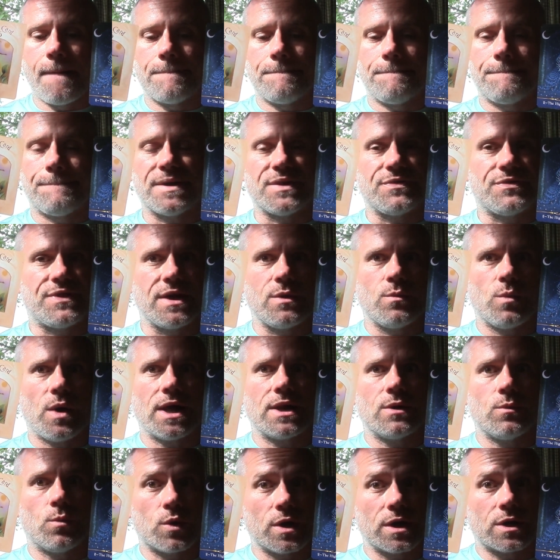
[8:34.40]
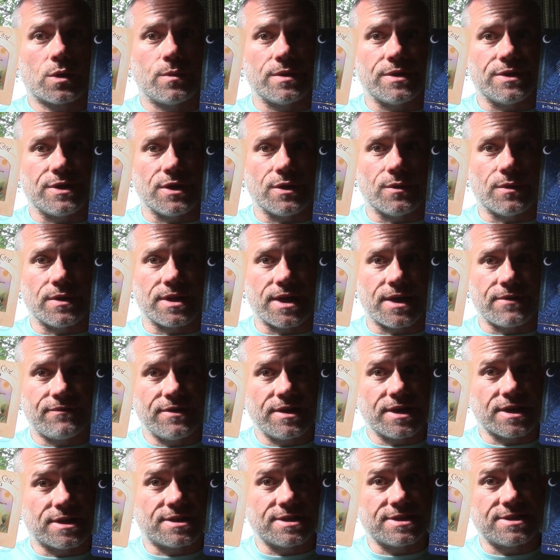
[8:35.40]
but they want to work with you, and I
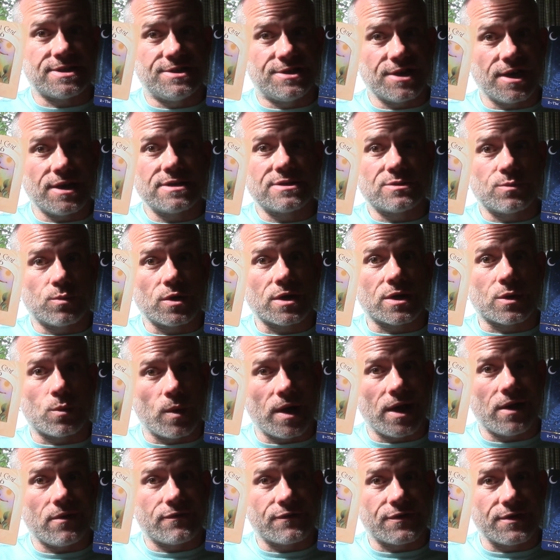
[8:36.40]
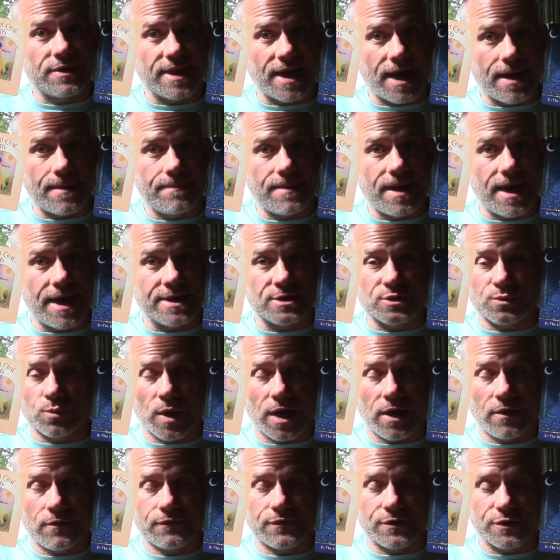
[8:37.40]
feel like this does work well for them as
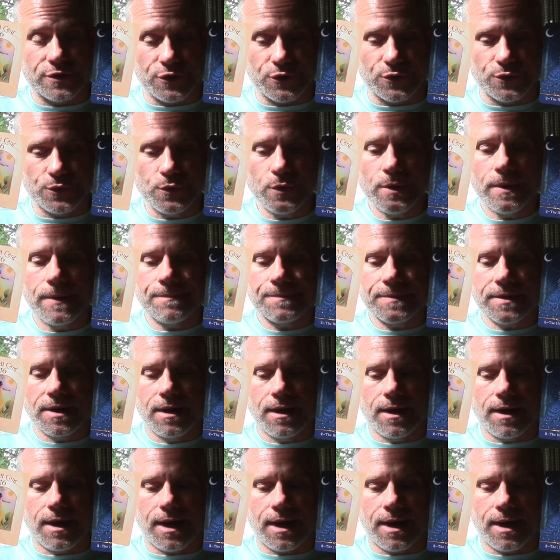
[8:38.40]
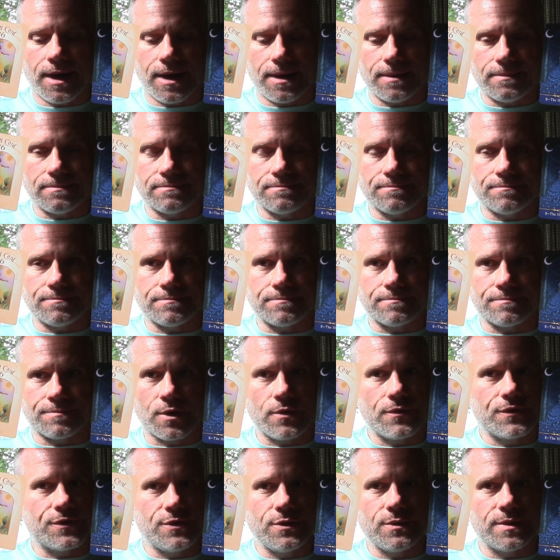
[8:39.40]
well for you. Um,
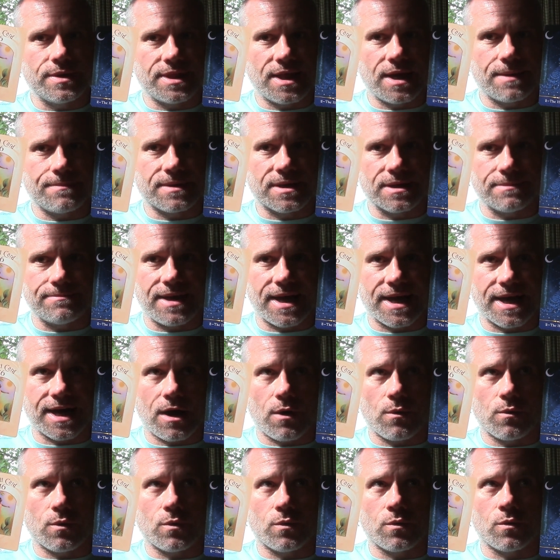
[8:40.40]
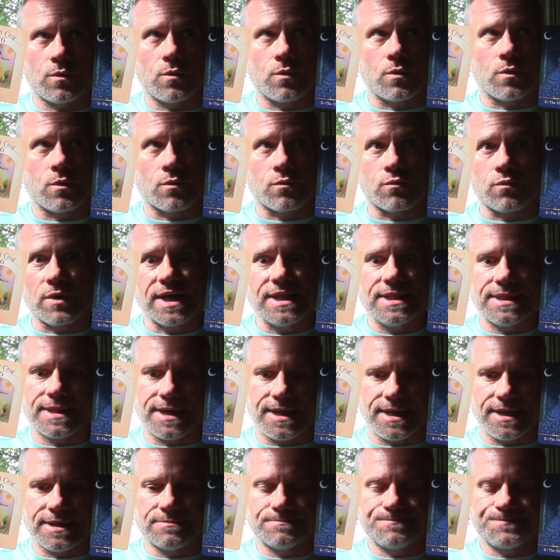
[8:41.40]
both you and them can make out
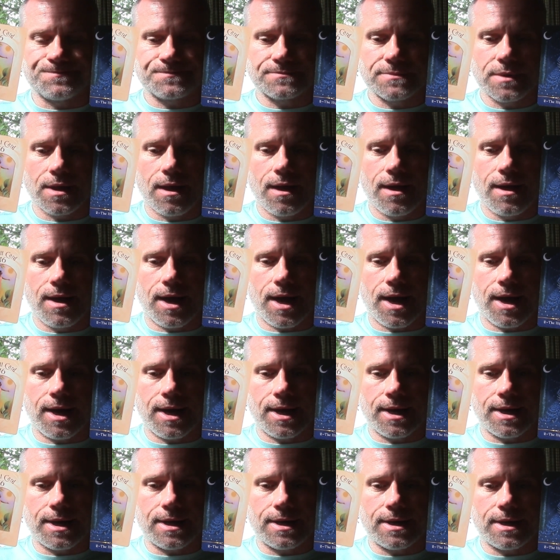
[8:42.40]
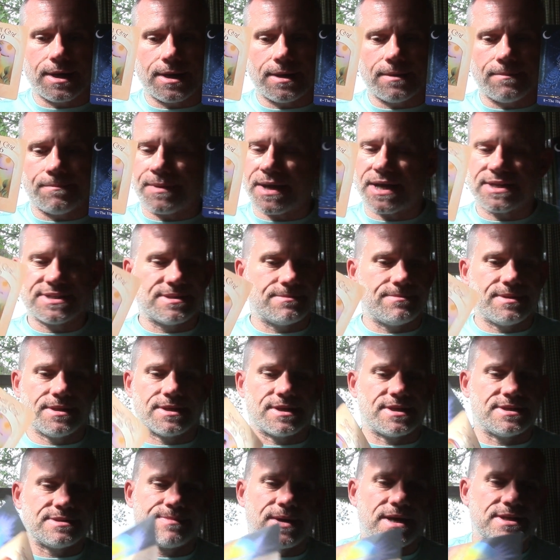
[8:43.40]
greatly. Uh,
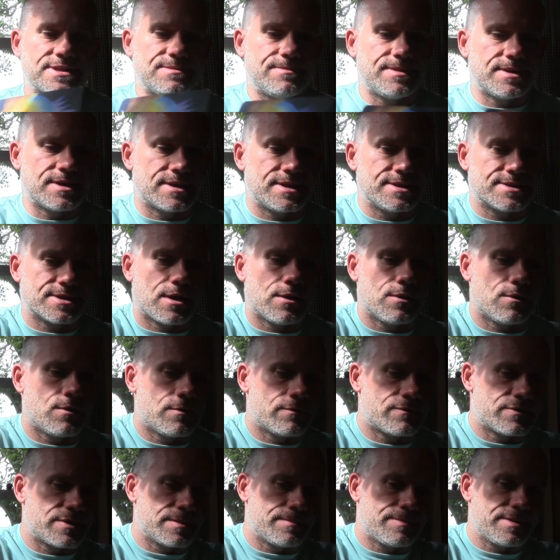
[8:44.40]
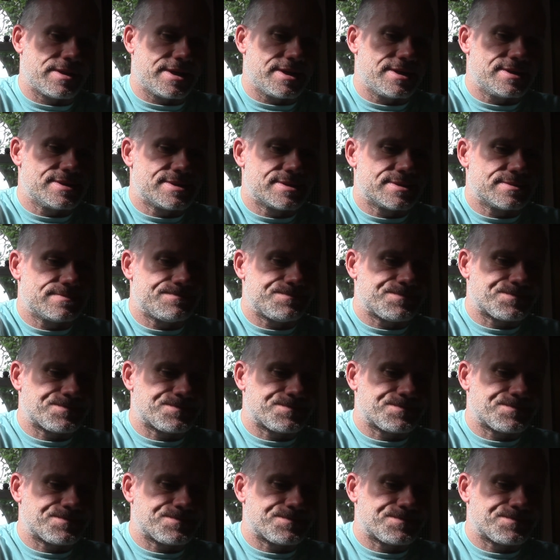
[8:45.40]
possibilities, possibilities all over the place.